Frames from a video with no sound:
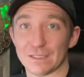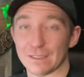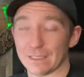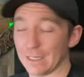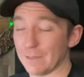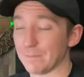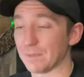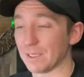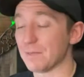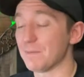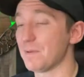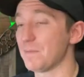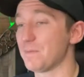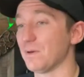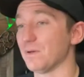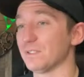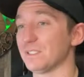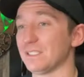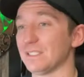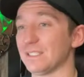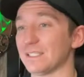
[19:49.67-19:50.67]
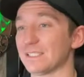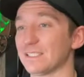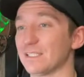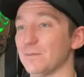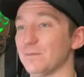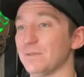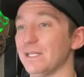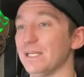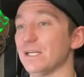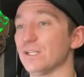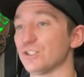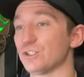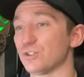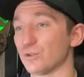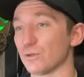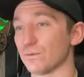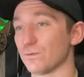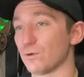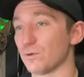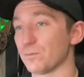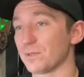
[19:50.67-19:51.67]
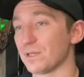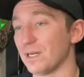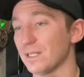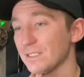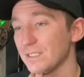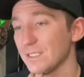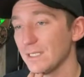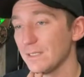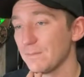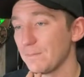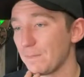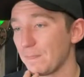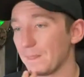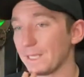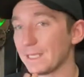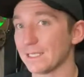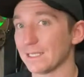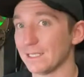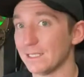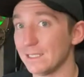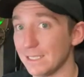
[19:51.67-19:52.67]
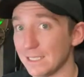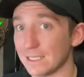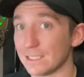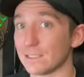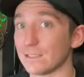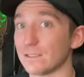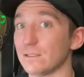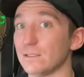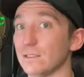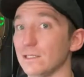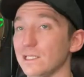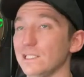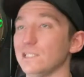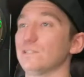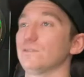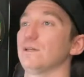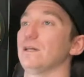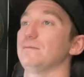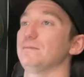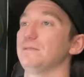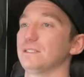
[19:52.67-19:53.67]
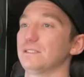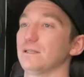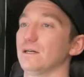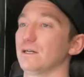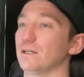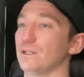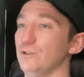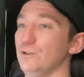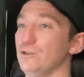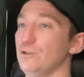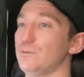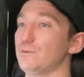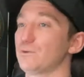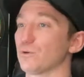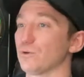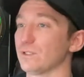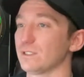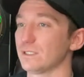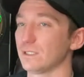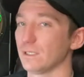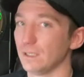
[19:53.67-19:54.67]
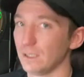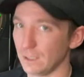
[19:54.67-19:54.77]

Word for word: and I'm going to be posting the next couple days on short form content like in- Instagram, TikTok, and YouTube Shorts.